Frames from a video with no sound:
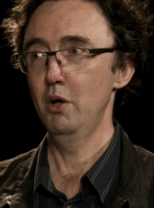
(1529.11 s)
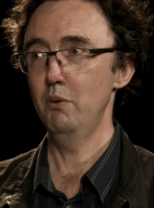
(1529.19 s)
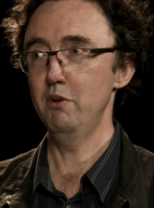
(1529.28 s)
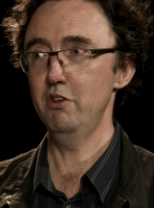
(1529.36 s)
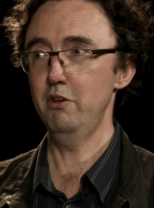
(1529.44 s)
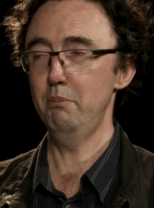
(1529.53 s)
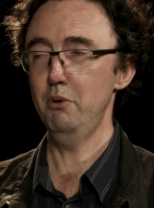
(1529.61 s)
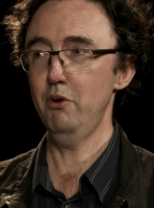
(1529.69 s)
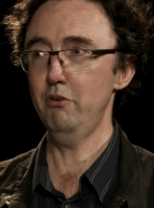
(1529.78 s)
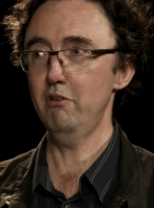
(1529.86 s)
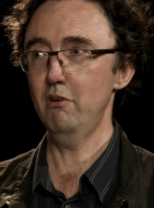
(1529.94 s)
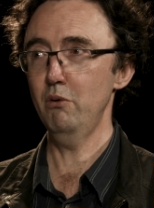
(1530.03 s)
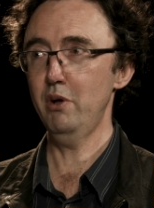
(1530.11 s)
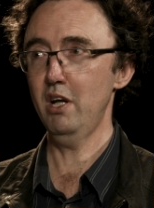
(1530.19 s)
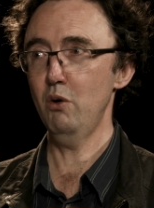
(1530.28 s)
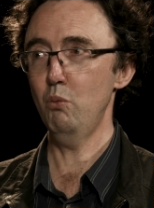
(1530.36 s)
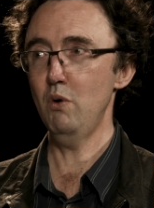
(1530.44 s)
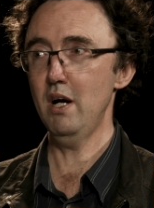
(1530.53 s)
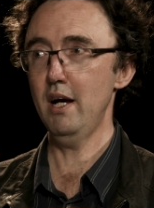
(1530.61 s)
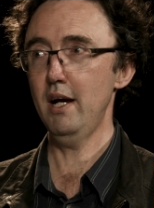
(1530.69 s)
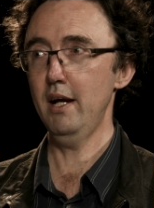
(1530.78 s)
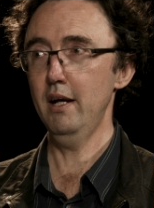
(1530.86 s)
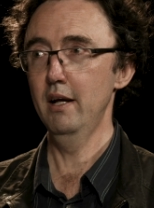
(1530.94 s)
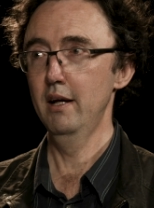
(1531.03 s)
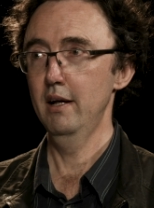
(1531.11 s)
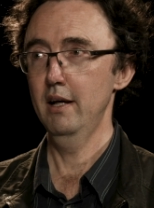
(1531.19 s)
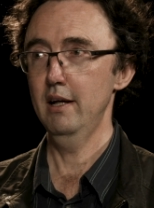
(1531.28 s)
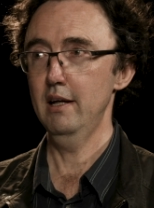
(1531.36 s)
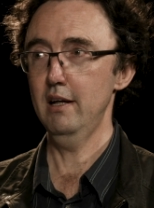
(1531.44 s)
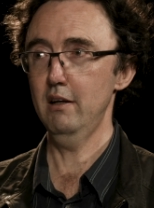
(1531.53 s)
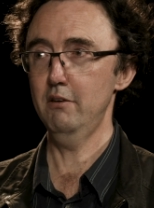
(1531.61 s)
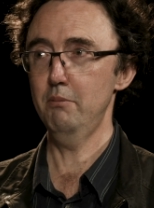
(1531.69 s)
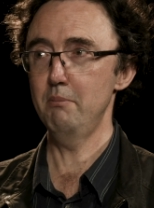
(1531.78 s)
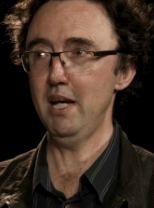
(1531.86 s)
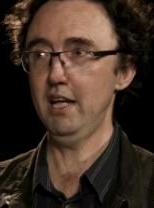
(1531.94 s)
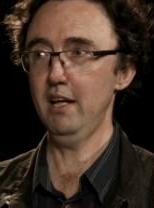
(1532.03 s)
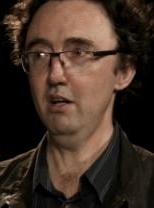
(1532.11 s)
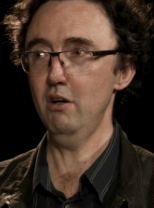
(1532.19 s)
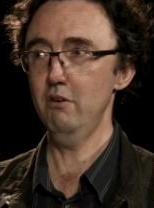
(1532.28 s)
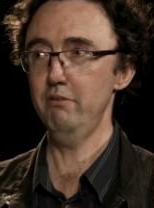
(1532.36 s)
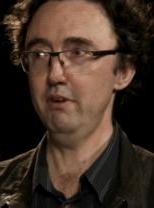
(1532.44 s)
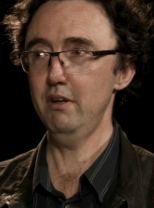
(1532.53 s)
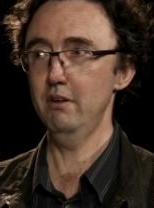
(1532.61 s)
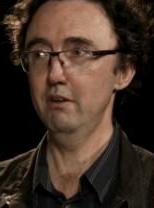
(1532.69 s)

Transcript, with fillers: whereas the person looking away is making an offer.